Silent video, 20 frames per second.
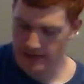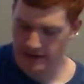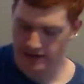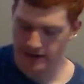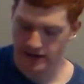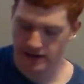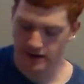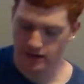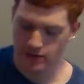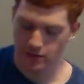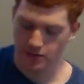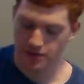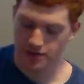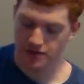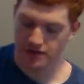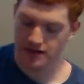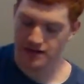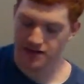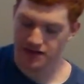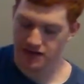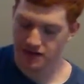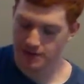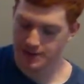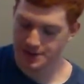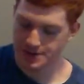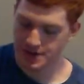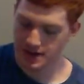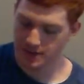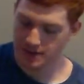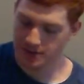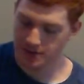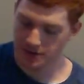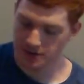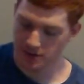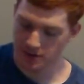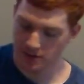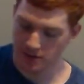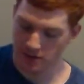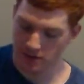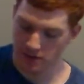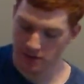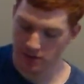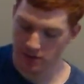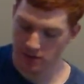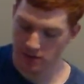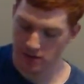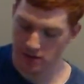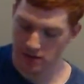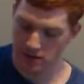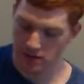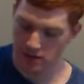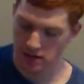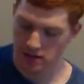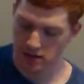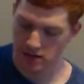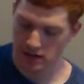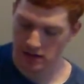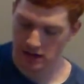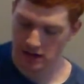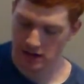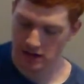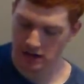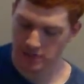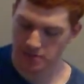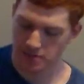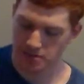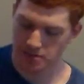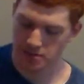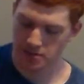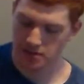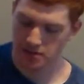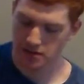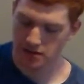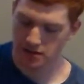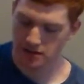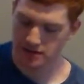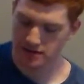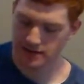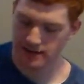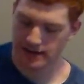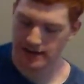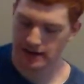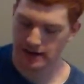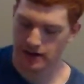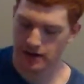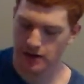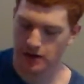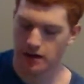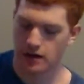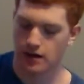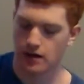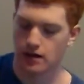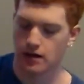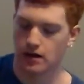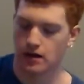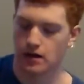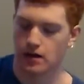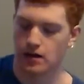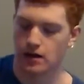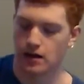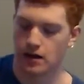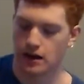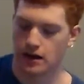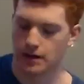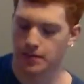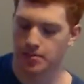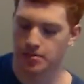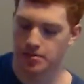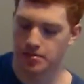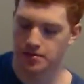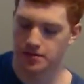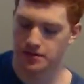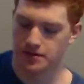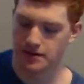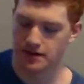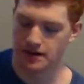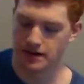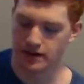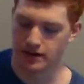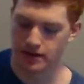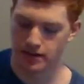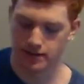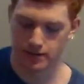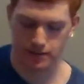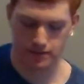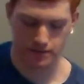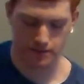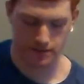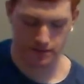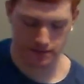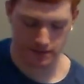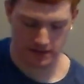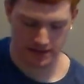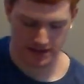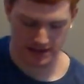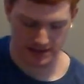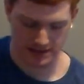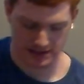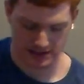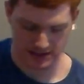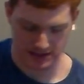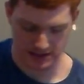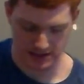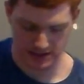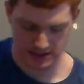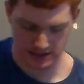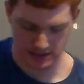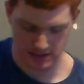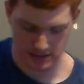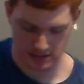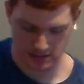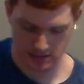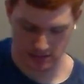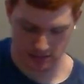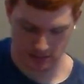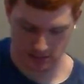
And then with that same shape you go up, down, up, down. And it sounds like this.